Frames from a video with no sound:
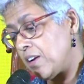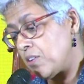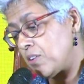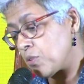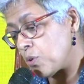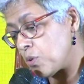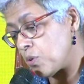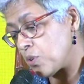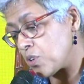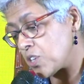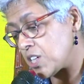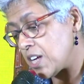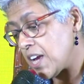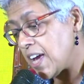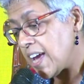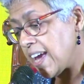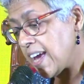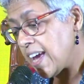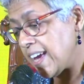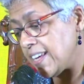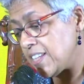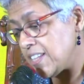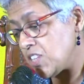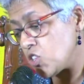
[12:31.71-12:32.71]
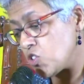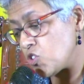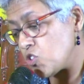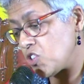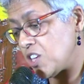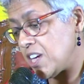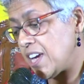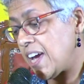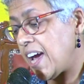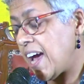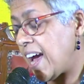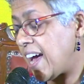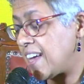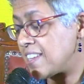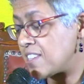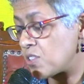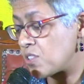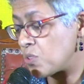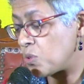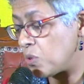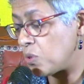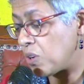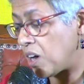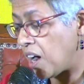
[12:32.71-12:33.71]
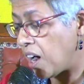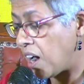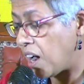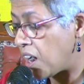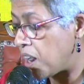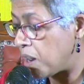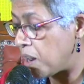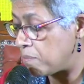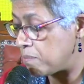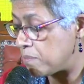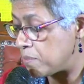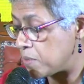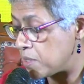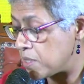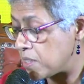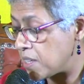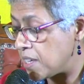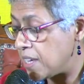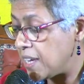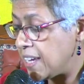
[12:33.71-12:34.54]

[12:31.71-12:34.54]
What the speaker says: wrote, "History has no arms;